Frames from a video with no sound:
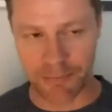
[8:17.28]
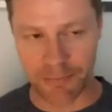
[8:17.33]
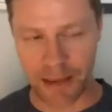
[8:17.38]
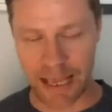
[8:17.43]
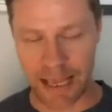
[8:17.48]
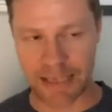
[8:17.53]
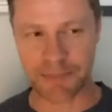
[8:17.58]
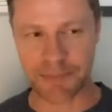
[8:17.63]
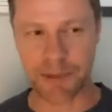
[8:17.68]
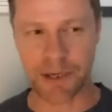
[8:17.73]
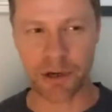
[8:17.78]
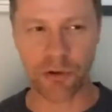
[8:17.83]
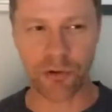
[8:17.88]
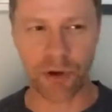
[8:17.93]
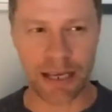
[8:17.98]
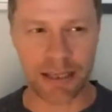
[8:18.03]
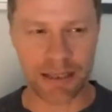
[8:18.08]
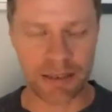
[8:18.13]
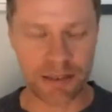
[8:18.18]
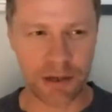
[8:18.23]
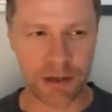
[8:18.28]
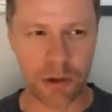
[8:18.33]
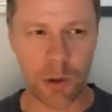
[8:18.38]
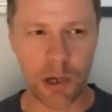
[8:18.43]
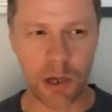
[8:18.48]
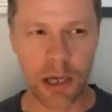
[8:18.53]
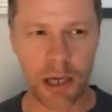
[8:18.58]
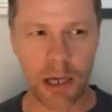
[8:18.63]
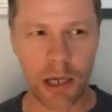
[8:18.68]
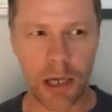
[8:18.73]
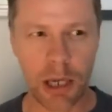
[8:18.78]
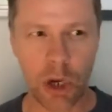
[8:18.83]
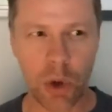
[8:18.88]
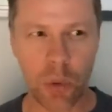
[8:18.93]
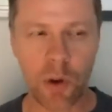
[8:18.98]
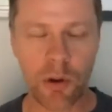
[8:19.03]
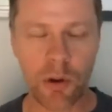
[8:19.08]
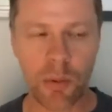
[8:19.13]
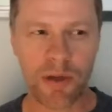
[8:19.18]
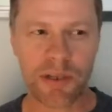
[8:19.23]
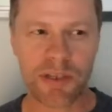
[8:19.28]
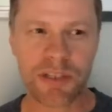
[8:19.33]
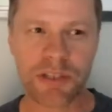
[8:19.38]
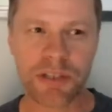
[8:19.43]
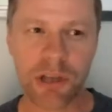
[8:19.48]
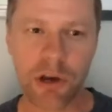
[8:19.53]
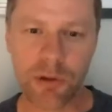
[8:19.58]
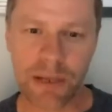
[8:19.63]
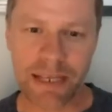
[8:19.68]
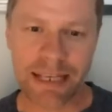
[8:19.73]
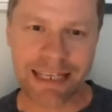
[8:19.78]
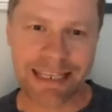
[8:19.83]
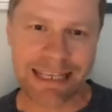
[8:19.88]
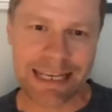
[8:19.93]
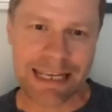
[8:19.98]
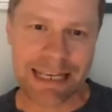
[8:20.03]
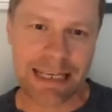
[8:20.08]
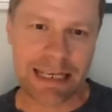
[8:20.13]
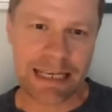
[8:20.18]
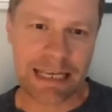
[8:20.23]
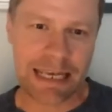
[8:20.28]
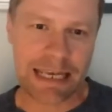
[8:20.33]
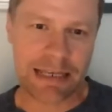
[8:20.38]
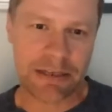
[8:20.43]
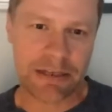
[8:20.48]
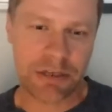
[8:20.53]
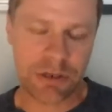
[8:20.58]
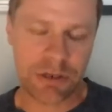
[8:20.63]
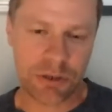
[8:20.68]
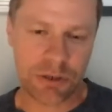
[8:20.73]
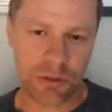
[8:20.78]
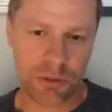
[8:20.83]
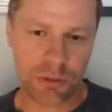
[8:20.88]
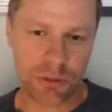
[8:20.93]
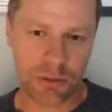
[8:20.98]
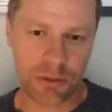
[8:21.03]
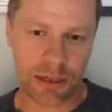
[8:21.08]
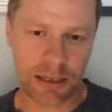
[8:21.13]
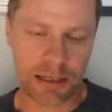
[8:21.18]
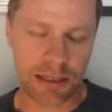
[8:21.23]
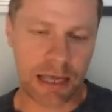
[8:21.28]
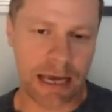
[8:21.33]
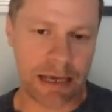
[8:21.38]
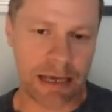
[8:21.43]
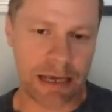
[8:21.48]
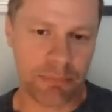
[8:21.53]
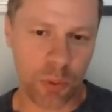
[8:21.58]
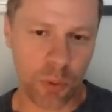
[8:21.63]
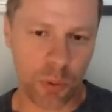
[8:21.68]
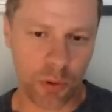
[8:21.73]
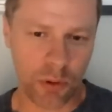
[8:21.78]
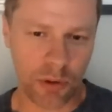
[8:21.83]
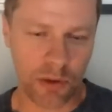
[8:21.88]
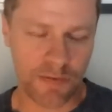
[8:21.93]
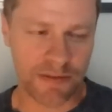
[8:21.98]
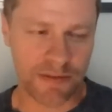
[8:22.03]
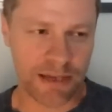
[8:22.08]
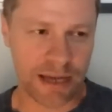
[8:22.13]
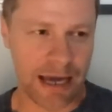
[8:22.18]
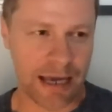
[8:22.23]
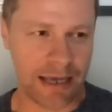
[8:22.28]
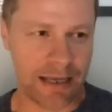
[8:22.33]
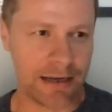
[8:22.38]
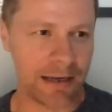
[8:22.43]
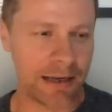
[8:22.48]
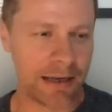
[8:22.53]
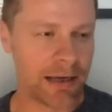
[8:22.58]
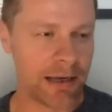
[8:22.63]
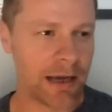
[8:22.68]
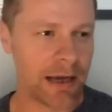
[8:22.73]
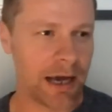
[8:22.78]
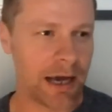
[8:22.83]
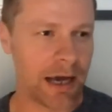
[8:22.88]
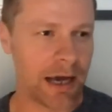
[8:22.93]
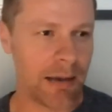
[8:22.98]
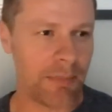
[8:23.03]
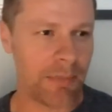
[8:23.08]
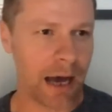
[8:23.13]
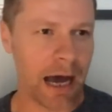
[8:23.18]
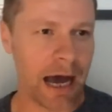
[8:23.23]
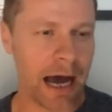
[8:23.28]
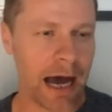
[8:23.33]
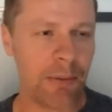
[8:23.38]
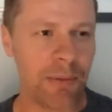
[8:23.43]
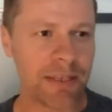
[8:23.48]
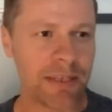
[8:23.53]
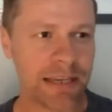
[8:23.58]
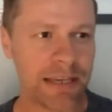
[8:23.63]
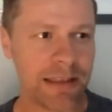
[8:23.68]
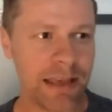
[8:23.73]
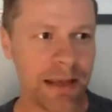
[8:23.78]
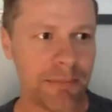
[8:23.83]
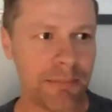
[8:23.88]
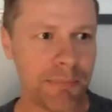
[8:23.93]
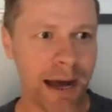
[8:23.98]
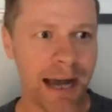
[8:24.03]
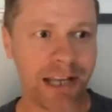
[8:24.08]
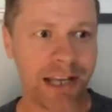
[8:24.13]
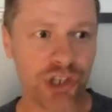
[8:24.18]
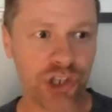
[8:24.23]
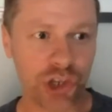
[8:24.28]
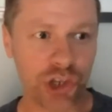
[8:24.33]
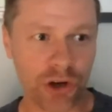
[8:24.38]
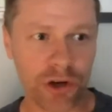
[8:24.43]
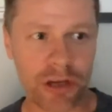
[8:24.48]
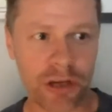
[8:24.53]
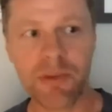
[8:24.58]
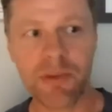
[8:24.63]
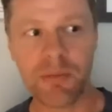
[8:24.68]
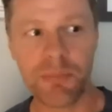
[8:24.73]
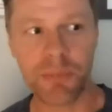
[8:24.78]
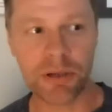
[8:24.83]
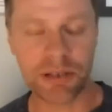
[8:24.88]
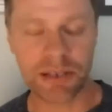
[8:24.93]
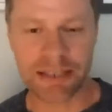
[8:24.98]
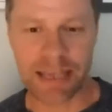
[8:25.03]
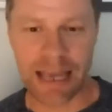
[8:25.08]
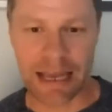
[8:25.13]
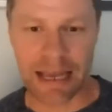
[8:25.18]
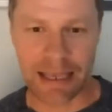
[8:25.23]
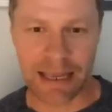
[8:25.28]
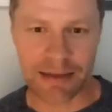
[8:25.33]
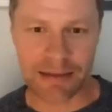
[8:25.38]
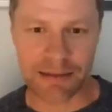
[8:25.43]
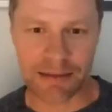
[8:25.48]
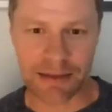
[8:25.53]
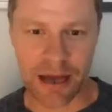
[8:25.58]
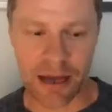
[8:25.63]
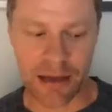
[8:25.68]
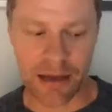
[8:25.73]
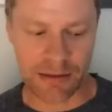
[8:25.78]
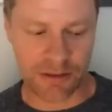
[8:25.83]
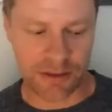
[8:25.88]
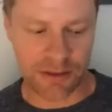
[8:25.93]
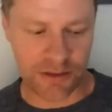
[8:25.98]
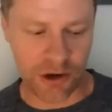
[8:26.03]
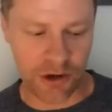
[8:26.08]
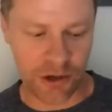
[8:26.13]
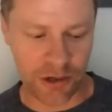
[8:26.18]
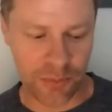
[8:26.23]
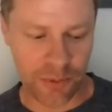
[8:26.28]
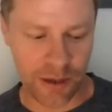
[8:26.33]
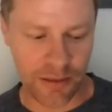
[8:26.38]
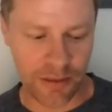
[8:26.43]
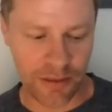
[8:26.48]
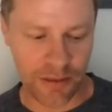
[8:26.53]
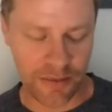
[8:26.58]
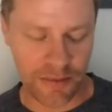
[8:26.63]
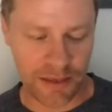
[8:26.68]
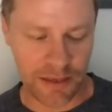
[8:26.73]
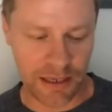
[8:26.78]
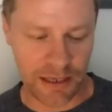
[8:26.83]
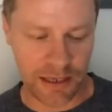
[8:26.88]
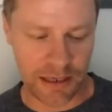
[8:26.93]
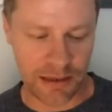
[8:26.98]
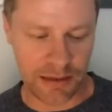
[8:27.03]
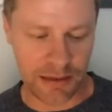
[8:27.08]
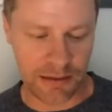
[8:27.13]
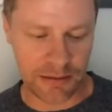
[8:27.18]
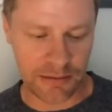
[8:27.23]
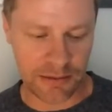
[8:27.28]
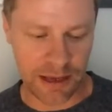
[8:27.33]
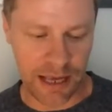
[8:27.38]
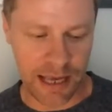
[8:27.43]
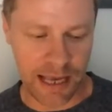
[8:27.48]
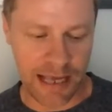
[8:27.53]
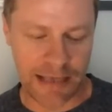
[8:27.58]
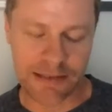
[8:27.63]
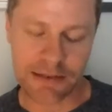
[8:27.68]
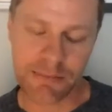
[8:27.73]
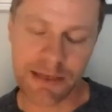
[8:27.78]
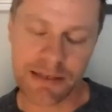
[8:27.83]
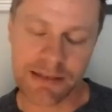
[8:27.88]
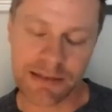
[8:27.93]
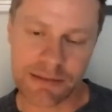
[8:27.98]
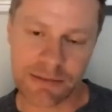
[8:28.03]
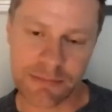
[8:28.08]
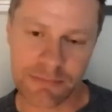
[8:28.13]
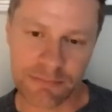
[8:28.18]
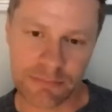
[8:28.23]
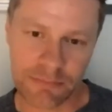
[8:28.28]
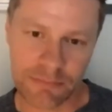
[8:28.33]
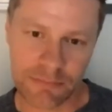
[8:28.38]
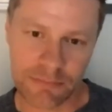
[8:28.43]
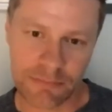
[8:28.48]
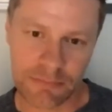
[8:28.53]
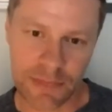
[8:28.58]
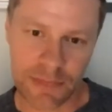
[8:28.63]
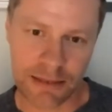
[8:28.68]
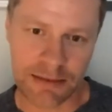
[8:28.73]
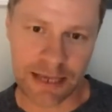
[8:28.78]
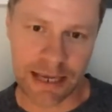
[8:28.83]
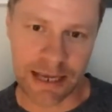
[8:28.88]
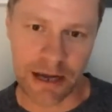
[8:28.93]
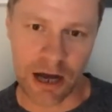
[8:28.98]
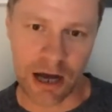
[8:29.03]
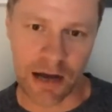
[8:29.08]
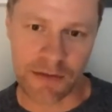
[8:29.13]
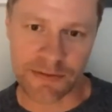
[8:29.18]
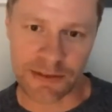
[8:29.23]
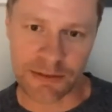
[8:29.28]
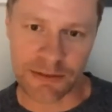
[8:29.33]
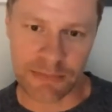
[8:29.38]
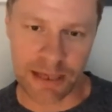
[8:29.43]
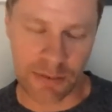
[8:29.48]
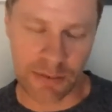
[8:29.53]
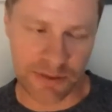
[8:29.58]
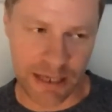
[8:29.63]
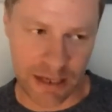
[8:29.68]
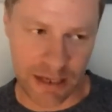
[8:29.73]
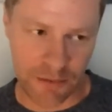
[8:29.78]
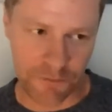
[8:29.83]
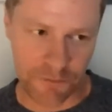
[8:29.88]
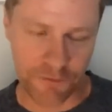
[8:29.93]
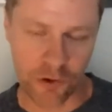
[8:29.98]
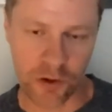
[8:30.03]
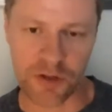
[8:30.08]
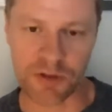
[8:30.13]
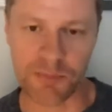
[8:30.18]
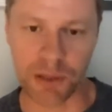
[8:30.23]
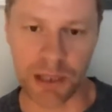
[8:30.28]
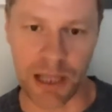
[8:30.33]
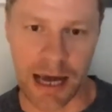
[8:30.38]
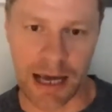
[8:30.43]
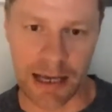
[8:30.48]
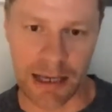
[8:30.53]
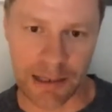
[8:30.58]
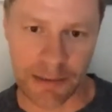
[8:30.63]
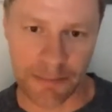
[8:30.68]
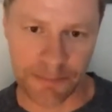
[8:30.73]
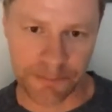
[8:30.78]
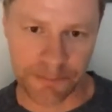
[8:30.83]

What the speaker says: has been great. So we're slowly getting into the client portal side. I would say that my journey with Buildxact has started with the estimates and takeoffs. That was kind of the first block.